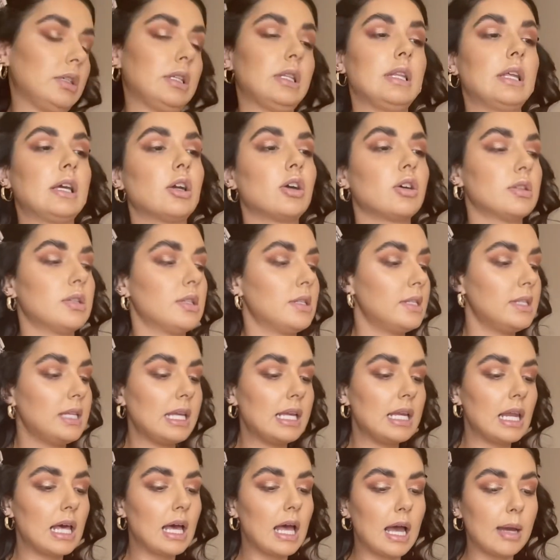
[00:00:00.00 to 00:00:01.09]
then
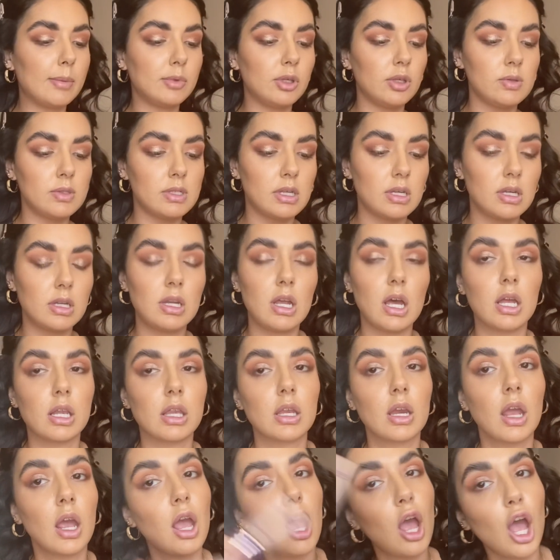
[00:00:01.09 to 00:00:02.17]
concealer, I'm using
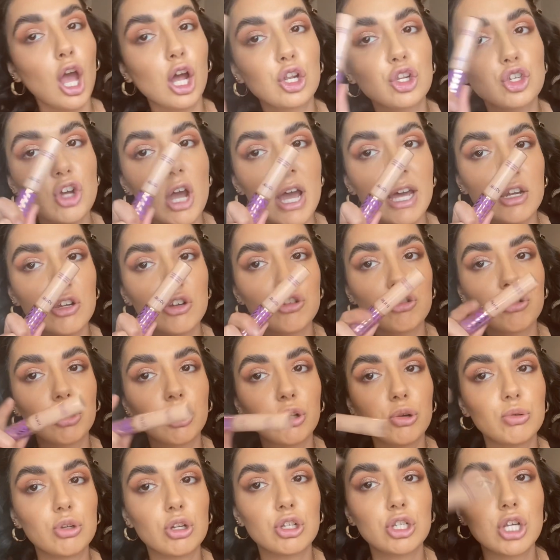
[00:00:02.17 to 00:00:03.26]
tried and true
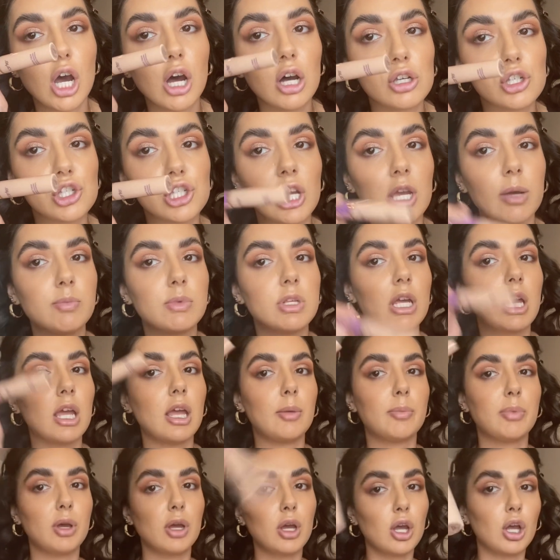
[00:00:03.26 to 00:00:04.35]
Tarte Shape Tape.
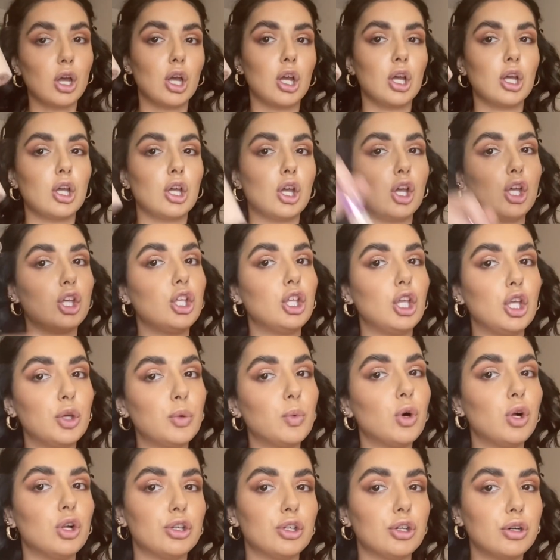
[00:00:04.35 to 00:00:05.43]
You all
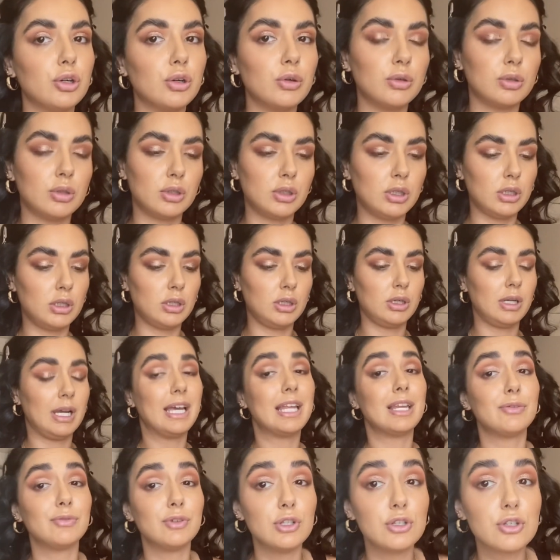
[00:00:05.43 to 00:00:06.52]
know. And if
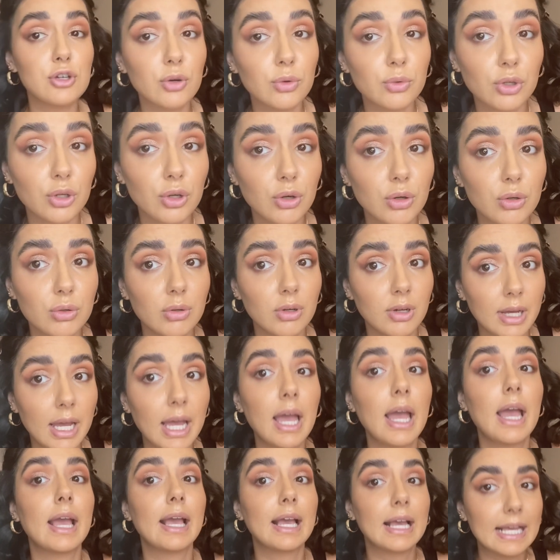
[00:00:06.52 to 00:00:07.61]
you don't know,
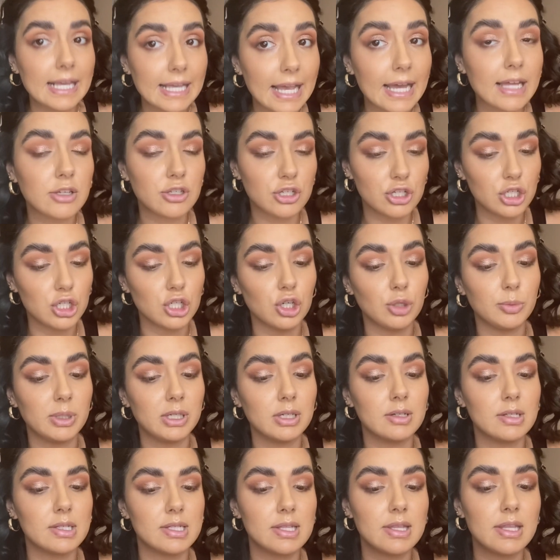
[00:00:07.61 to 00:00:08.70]
get to know, because
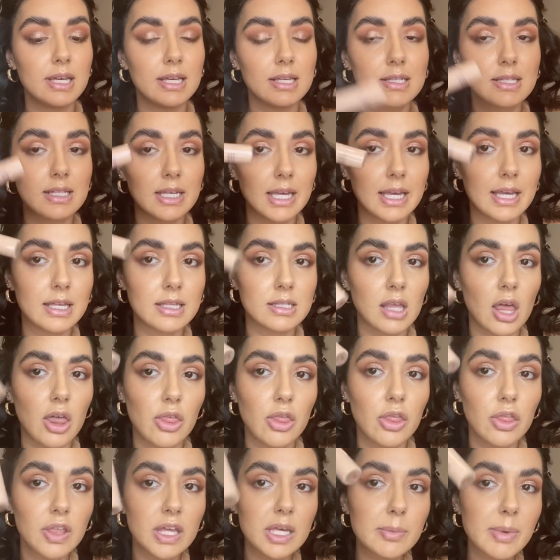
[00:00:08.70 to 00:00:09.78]
this is
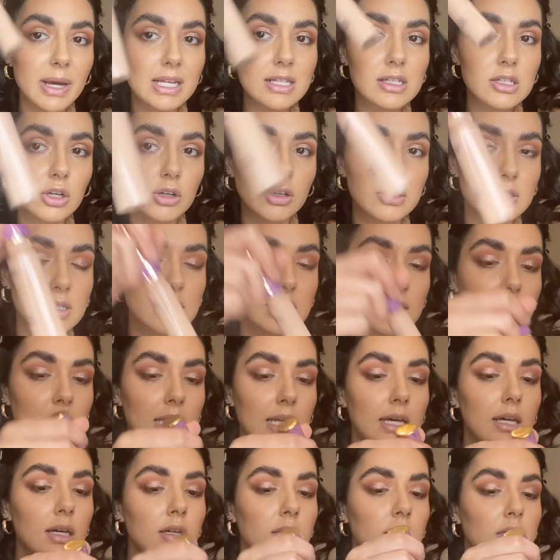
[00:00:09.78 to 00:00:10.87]
the best concealer.
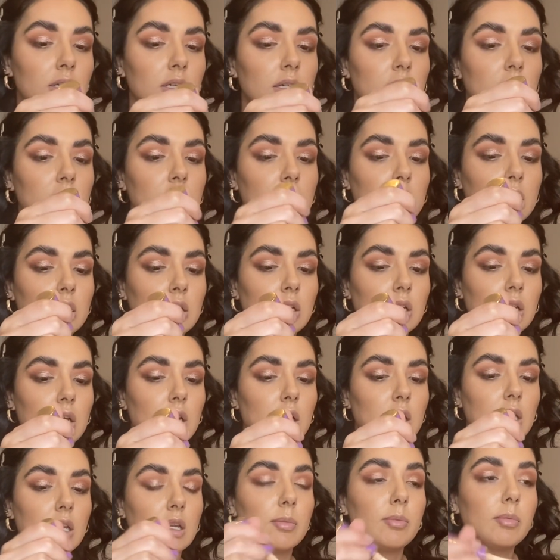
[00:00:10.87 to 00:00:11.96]
And
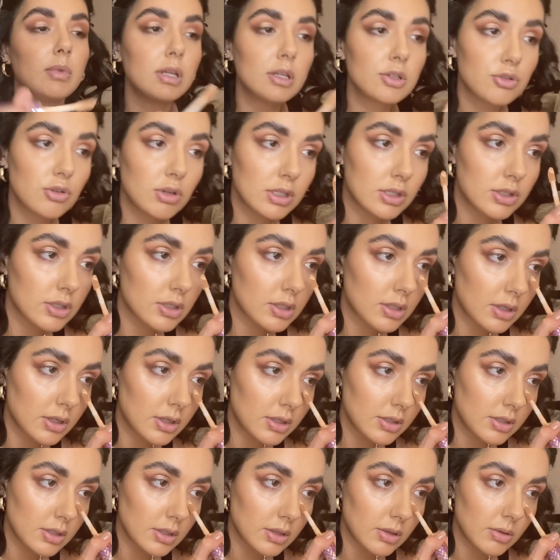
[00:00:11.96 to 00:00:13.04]
I'm literally just gonna
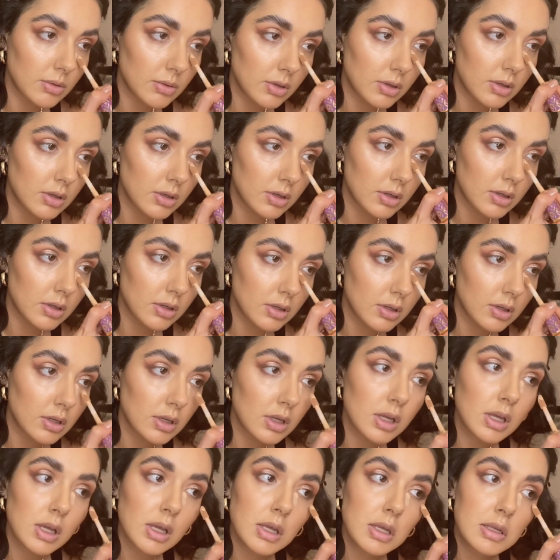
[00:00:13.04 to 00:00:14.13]
do
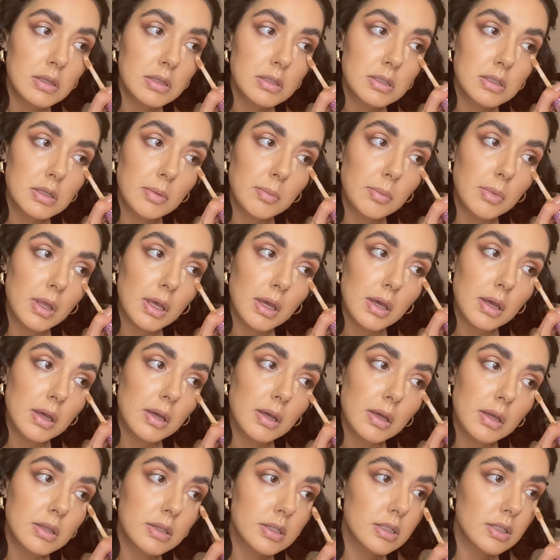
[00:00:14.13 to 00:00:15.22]
some there and
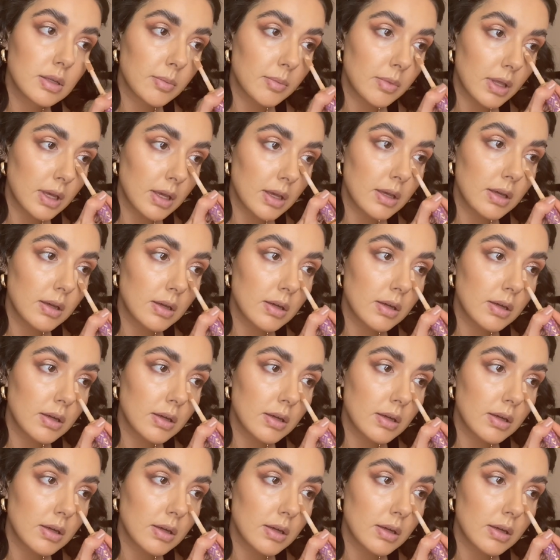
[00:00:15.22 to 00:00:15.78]
some there.